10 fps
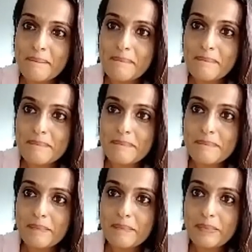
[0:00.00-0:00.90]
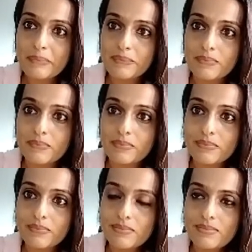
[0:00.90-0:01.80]

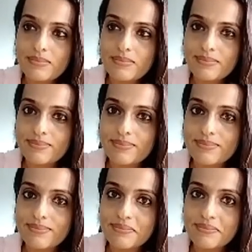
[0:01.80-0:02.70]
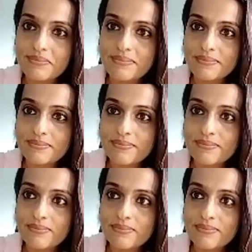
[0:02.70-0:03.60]

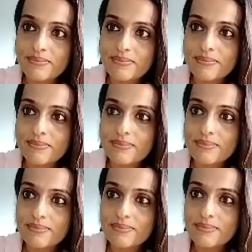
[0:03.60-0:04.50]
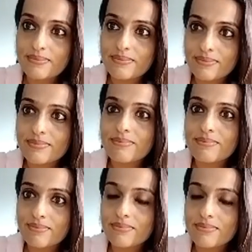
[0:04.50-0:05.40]

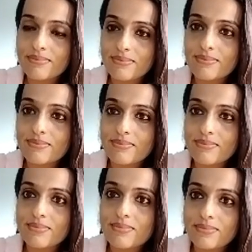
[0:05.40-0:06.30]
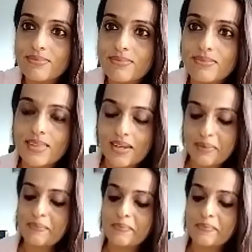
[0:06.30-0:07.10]
No words are spoken by the person on screen.